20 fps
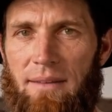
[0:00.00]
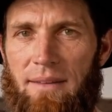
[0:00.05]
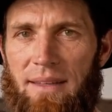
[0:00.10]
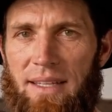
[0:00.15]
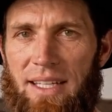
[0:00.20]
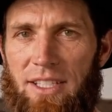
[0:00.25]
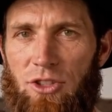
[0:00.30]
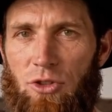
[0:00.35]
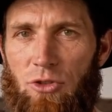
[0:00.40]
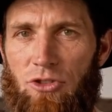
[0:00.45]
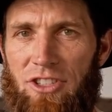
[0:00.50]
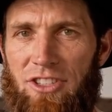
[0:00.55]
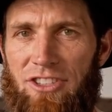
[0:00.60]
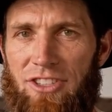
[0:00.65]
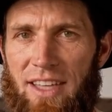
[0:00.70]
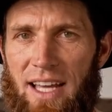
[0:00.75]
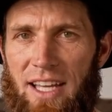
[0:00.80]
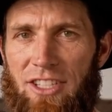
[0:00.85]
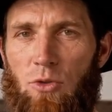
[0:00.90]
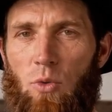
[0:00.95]
It uses
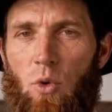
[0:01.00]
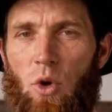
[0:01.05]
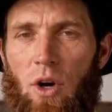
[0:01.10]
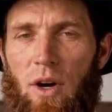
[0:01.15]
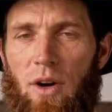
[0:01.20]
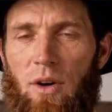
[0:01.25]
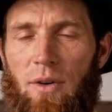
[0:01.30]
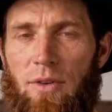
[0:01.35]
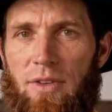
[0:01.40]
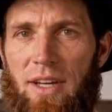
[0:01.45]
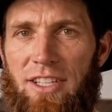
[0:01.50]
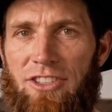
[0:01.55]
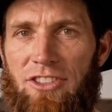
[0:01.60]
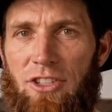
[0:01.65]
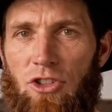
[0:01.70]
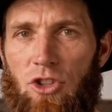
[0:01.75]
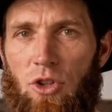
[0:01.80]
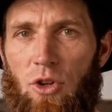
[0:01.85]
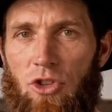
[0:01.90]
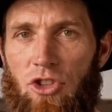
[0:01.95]
less water, less
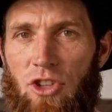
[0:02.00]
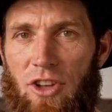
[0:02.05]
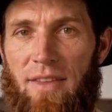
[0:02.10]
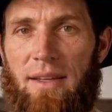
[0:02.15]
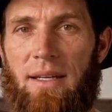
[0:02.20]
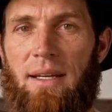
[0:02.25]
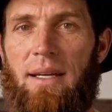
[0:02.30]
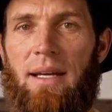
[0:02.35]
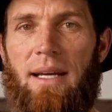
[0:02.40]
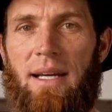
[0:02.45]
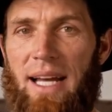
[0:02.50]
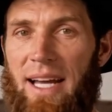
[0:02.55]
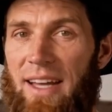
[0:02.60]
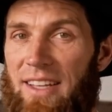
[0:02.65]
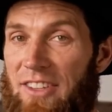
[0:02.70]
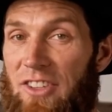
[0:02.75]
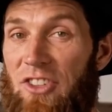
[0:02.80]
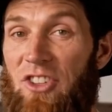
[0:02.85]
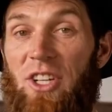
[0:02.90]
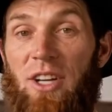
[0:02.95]
detergent, and
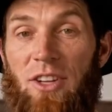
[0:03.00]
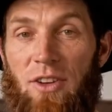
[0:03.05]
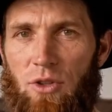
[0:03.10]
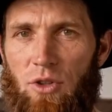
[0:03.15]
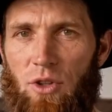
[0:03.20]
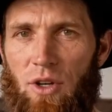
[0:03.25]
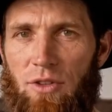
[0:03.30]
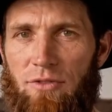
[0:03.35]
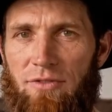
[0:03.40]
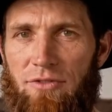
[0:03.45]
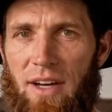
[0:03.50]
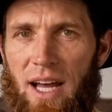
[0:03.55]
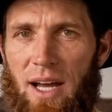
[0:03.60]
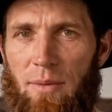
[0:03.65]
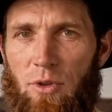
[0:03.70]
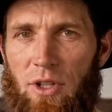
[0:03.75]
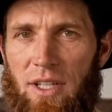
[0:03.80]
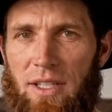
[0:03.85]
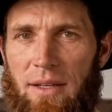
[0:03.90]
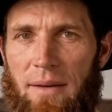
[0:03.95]
is gentler on
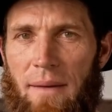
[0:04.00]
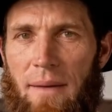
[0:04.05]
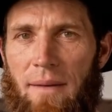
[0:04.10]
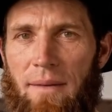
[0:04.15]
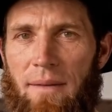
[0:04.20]
fabric.